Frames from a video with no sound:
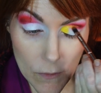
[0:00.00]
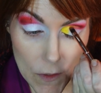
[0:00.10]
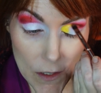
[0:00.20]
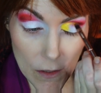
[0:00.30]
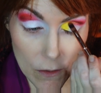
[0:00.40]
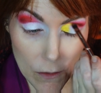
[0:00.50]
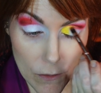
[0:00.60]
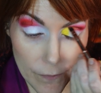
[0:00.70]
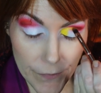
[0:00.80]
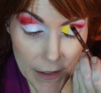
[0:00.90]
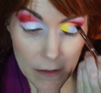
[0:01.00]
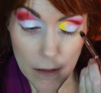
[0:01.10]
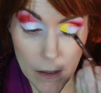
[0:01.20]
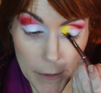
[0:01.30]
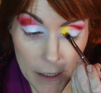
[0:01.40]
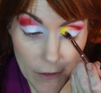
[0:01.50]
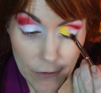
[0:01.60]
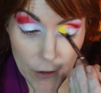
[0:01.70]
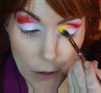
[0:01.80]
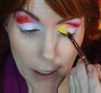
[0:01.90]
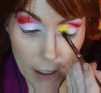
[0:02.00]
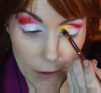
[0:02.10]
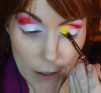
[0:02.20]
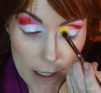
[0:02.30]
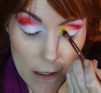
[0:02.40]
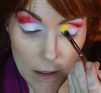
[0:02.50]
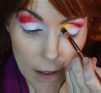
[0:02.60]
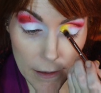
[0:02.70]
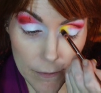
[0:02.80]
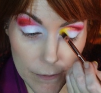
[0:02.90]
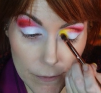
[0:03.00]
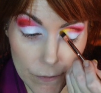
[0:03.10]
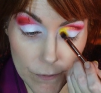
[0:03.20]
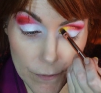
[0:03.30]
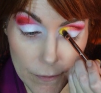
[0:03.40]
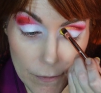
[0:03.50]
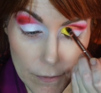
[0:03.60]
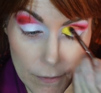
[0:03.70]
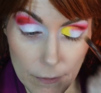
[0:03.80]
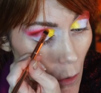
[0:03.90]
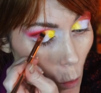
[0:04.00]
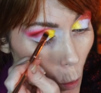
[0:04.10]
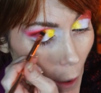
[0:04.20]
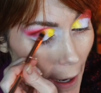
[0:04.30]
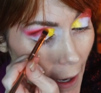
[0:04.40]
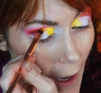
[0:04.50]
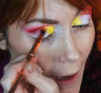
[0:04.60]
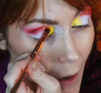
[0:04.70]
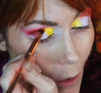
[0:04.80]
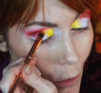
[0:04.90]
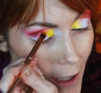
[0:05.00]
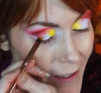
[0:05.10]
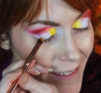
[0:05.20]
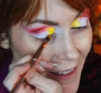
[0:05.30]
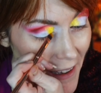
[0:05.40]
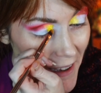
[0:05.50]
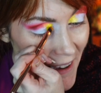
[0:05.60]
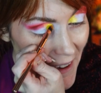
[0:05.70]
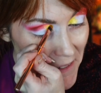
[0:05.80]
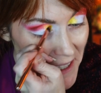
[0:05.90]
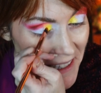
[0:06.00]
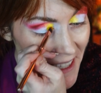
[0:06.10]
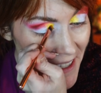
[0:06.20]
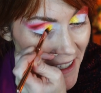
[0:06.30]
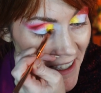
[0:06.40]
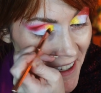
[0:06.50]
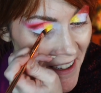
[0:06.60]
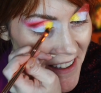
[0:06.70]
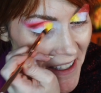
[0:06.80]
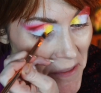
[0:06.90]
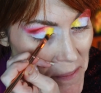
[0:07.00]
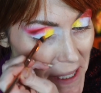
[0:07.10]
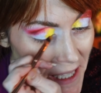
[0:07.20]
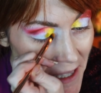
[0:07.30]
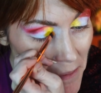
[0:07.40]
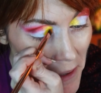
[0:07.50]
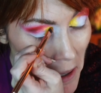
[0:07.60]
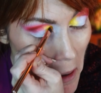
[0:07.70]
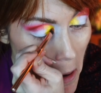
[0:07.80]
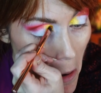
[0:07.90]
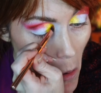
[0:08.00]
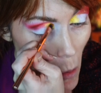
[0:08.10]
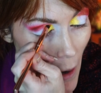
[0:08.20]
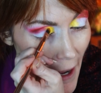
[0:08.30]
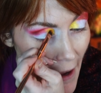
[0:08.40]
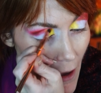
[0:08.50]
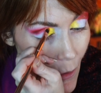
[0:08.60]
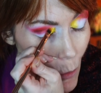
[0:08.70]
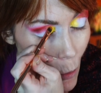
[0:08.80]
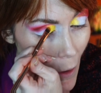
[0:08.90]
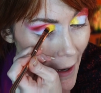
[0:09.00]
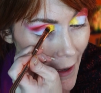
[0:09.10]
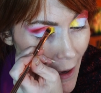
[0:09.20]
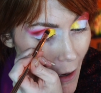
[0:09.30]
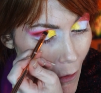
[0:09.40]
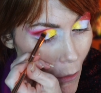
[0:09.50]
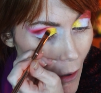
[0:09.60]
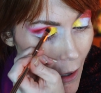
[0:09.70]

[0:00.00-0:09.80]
So a little bit of a faux cut crease look. Wow. like that, that meme. Wow, wow.